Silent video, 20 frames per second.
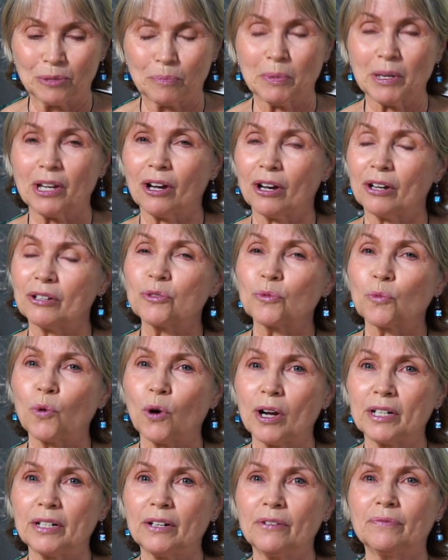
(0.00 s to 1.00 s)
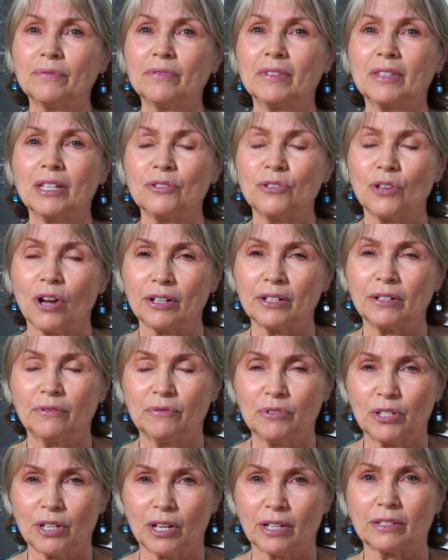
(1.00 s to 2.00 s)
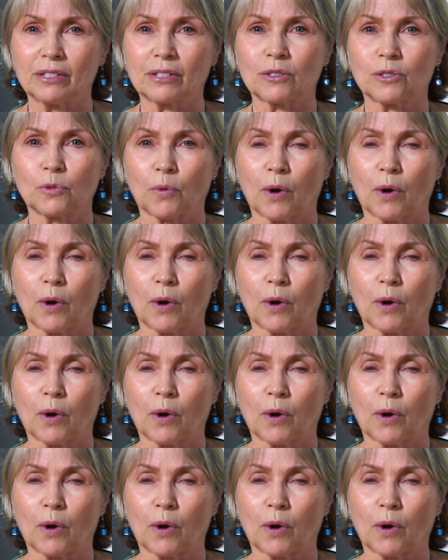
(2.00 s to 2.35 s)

because what the Knight of Discs